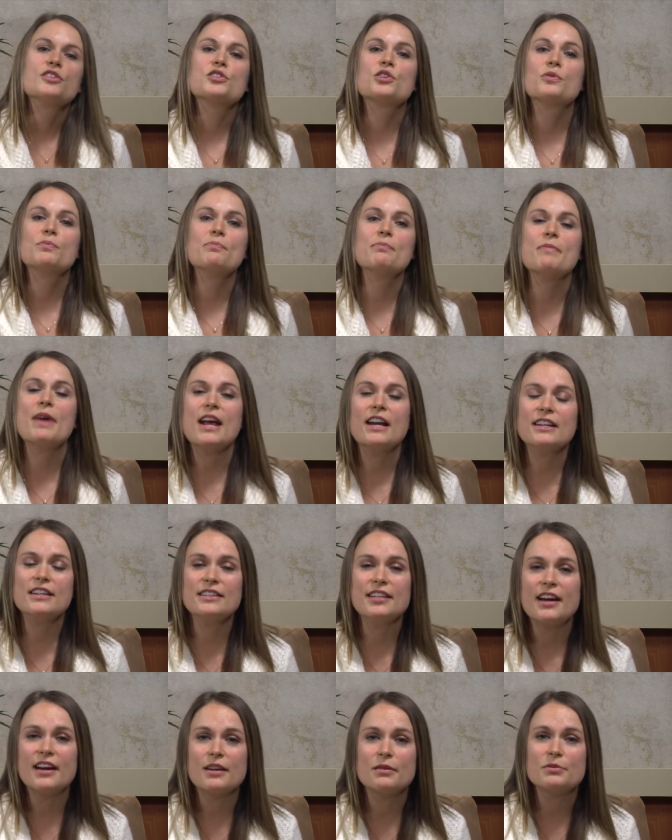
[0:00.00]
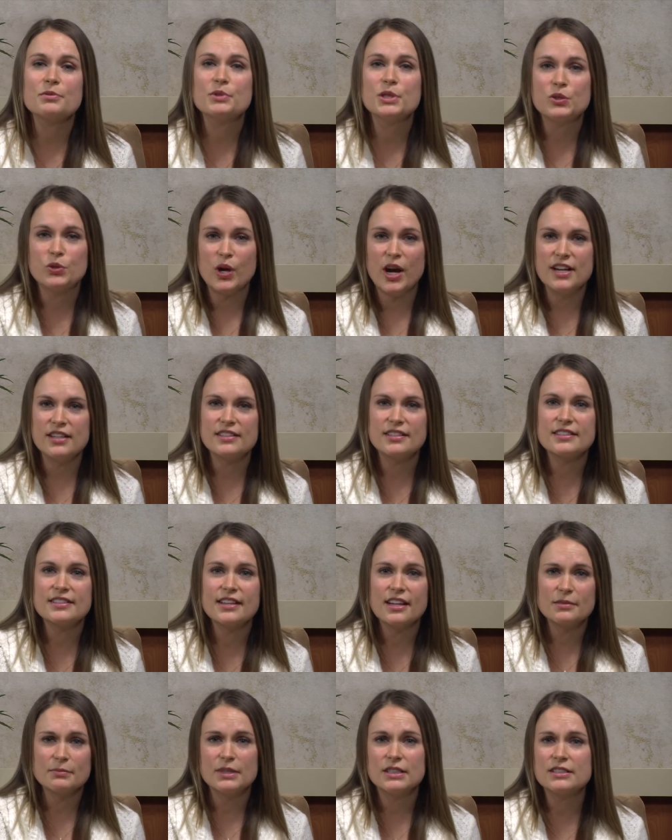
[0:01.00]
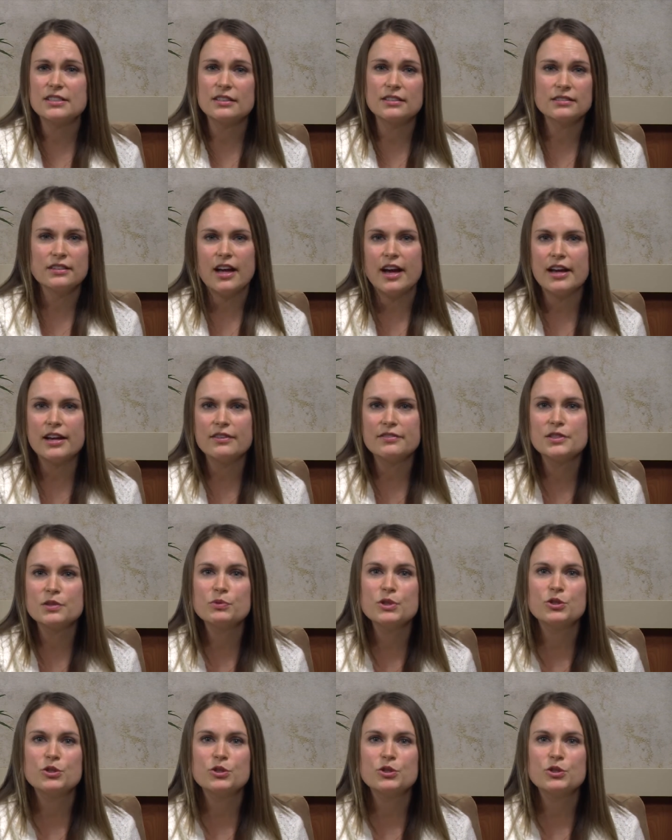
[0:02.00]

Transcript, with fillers: So many times we try to segment our lives.